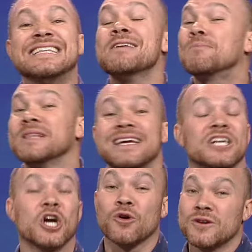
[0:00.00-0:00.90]
deeply
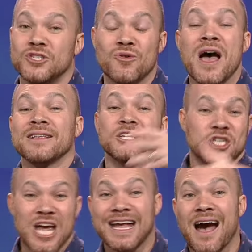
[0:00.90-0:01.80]
encourage you to
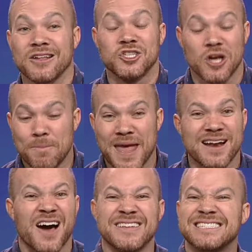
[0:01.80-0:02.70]
check out and jump
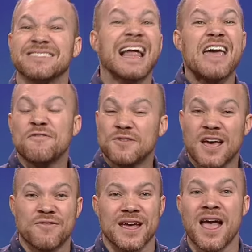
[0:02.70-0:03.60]
in on these
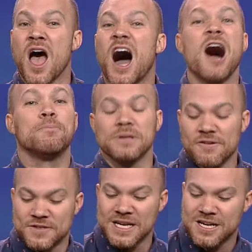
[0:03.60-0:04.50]
life-giving,
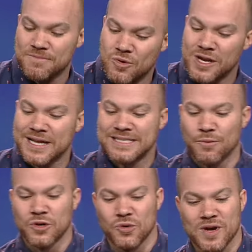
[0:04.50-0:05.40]
uplifting communities that
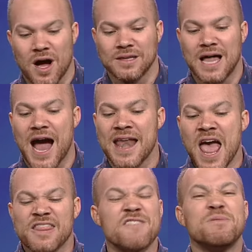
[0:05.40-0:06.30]
we're doing online.
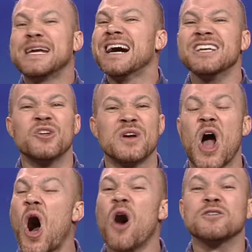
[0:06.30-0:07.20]
They've begun doing
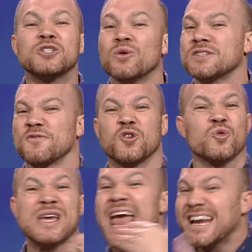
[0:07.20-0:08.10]
all sorts of
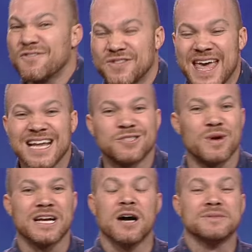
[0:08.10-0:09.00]
creative things
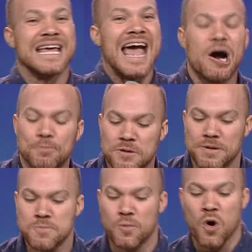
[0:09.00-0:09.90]
when it comes to helping
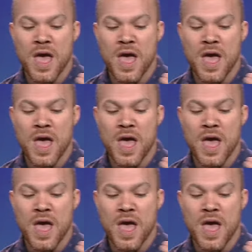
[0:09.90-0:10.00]
people